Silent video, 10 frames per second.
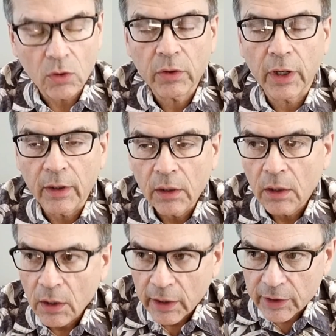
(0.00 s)
Okay,
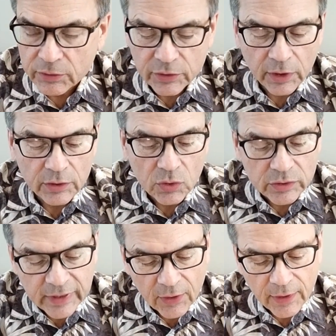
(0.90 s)
interesting. So
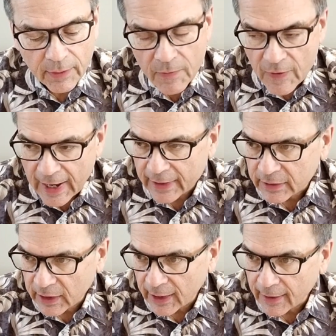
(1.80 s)
is that going to
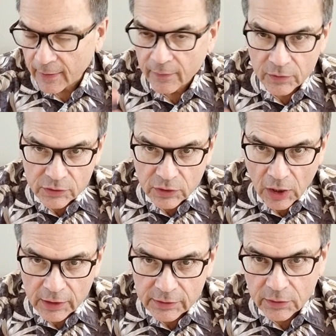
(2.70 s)
not cake the
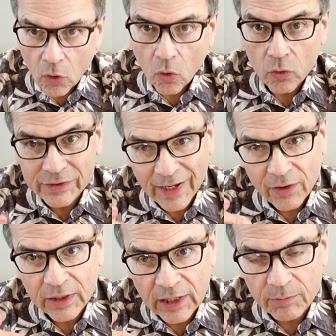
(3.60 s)
sauce, or is that
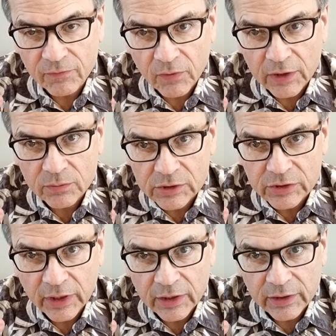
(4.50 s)
going to keep the fillets from
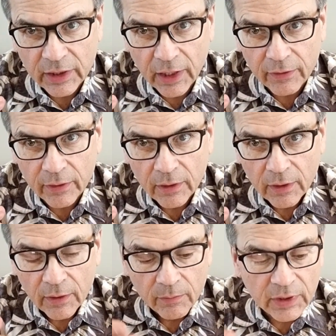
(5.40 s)
sticking together?
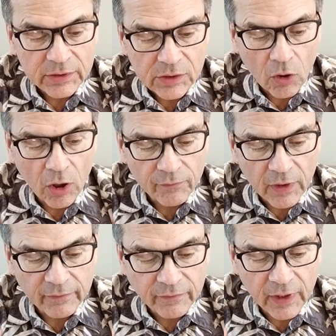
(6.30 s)
Because
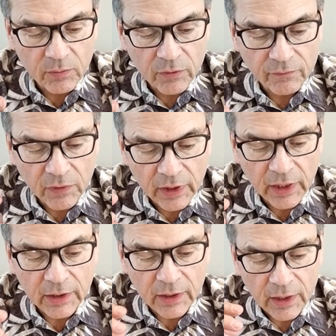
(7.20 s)
often I find when they're
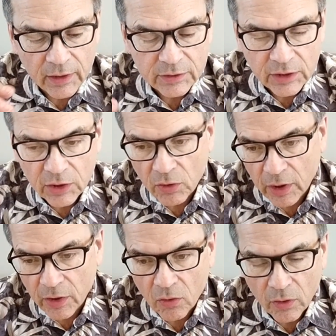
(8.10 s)
filleted and the skin
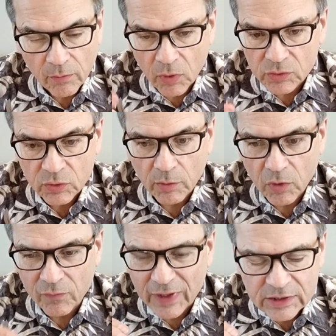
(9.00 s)
or bones are
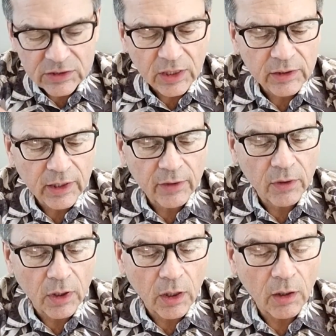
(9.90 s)
removed, they stick
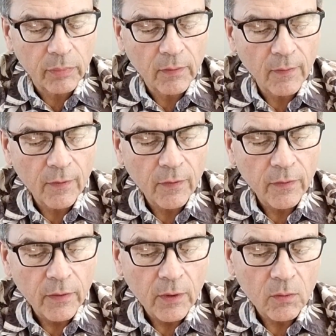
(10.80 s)
together in a clump.
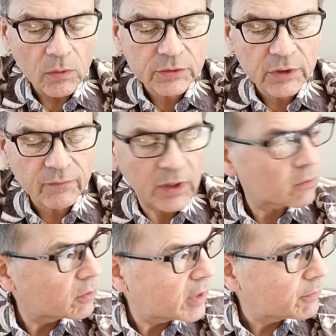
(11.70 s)
We'll see if I
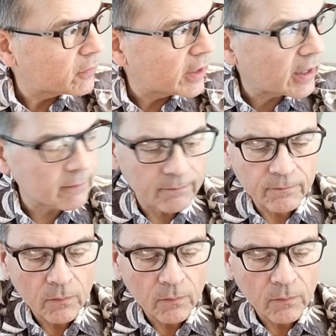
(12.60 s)
can remember that.